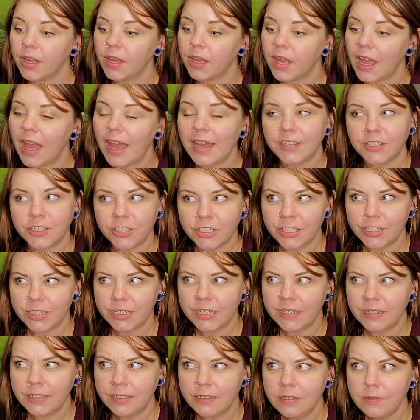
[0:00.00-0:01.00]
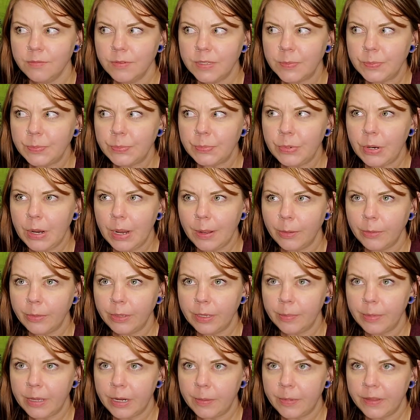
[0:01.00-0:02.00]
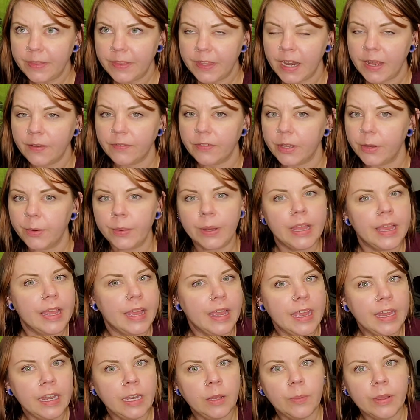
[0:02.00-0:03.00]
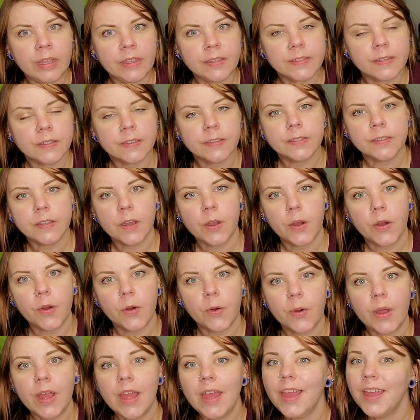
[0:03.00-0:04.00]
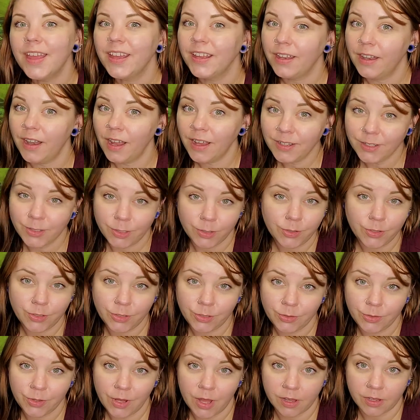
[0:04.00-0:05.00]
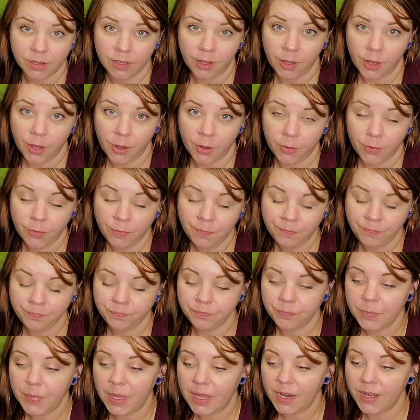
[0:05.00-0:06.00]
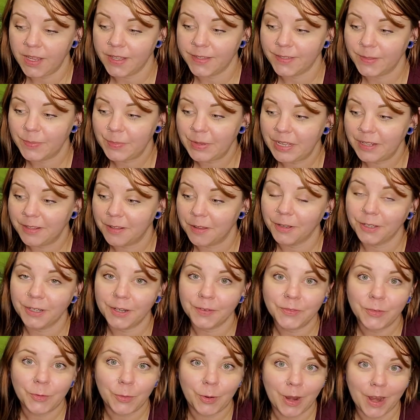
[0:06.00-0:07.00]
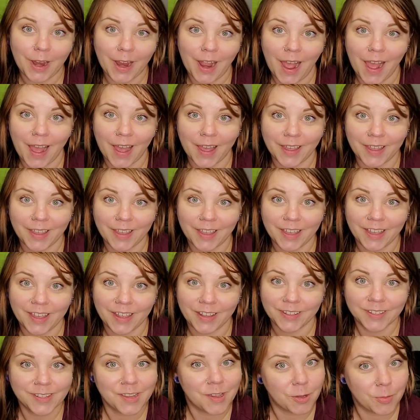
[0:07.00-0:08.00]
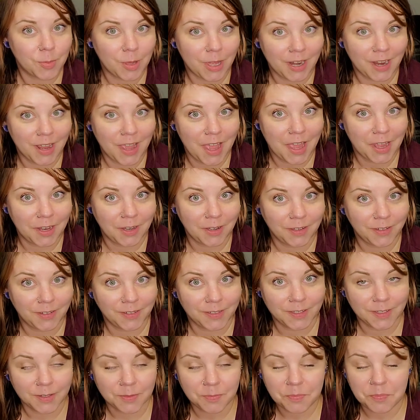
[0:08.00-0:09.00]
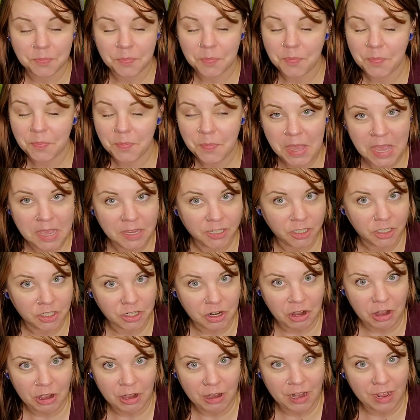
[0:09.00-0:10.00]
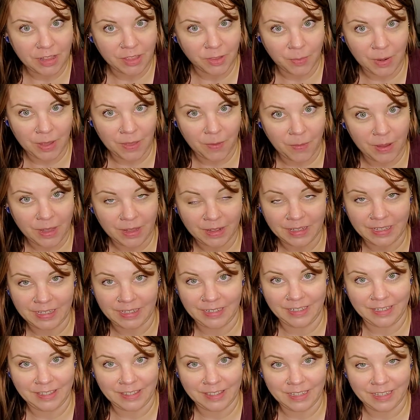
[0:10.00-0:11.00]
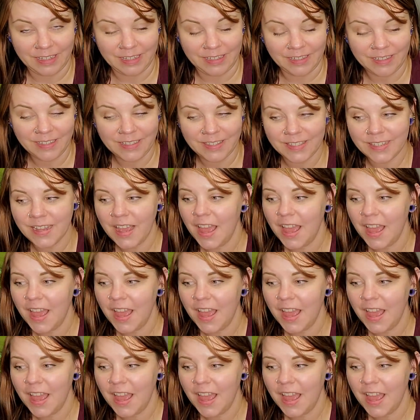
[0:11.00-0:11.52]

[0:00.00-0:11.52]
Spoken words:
Actually, it was probably about a month and a half ago. Anyways, so not too long ago, but it's been long enough to where I can talk about it and be assured in the way that we clean things.